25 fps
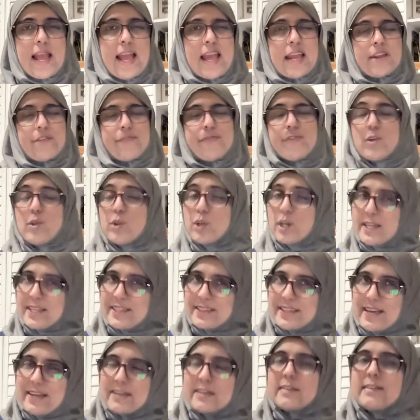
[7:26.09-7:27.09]
And if you look
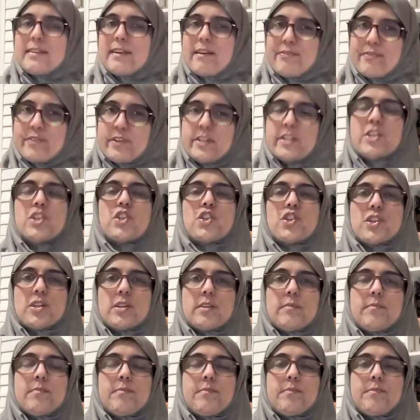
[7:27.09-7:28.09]
at that
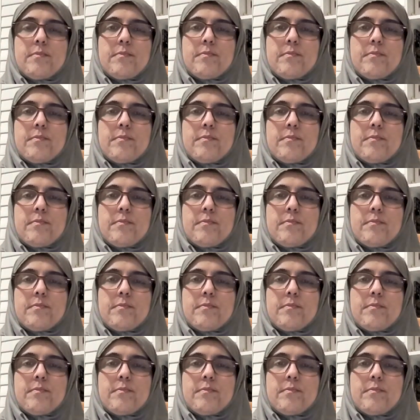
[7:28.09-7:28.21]
definition,